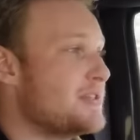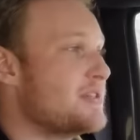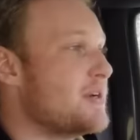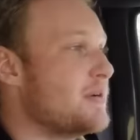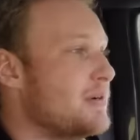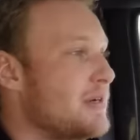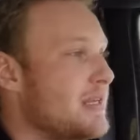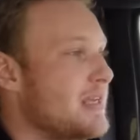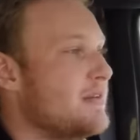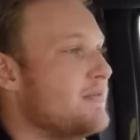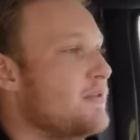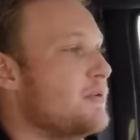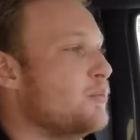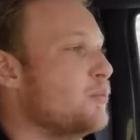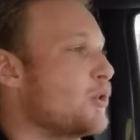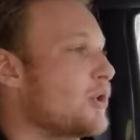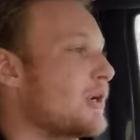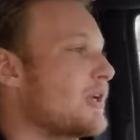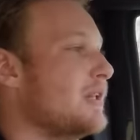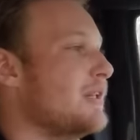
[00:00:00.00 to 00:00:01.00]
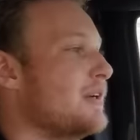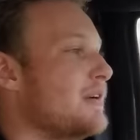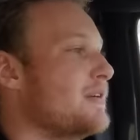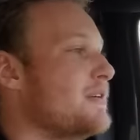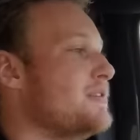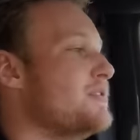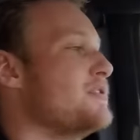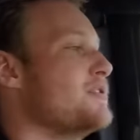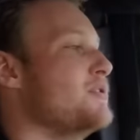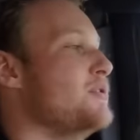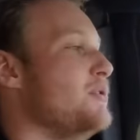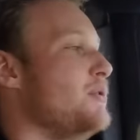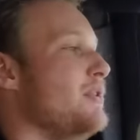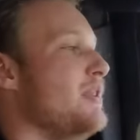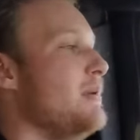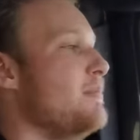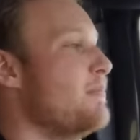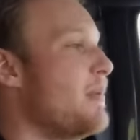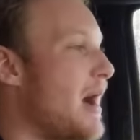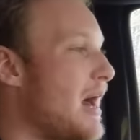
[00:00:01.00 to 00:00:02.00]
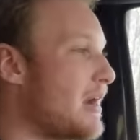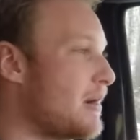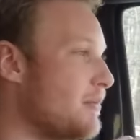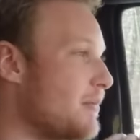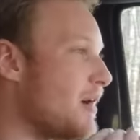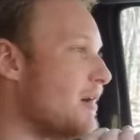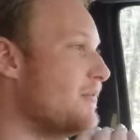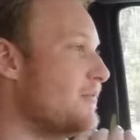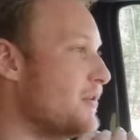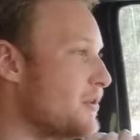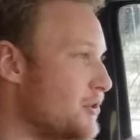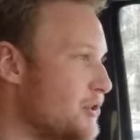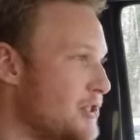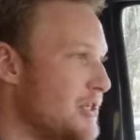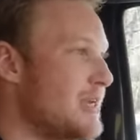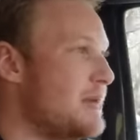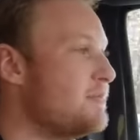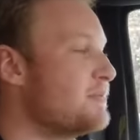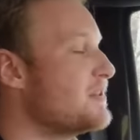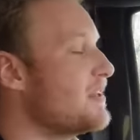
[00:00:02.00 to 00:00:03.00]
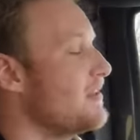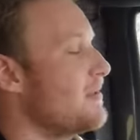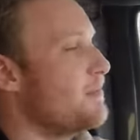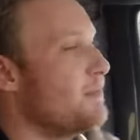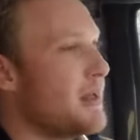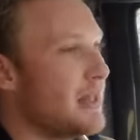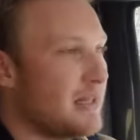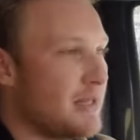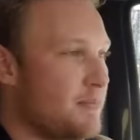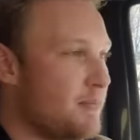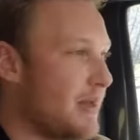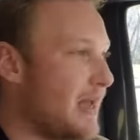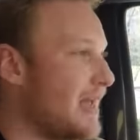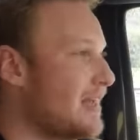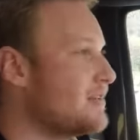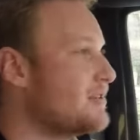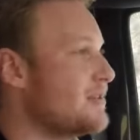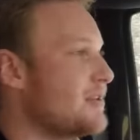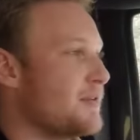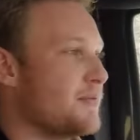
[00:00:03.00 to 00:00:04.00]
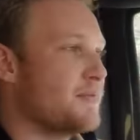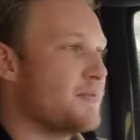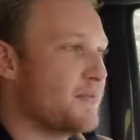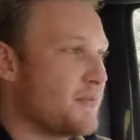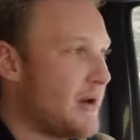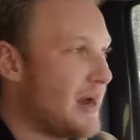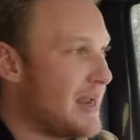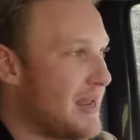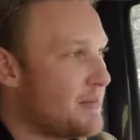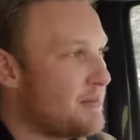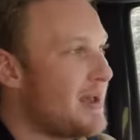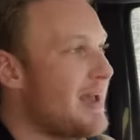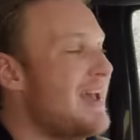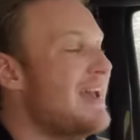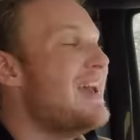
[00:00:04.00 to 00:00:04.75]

is going to give you more clearance to the bottom of your Jeep, to the belly pan, to the frame,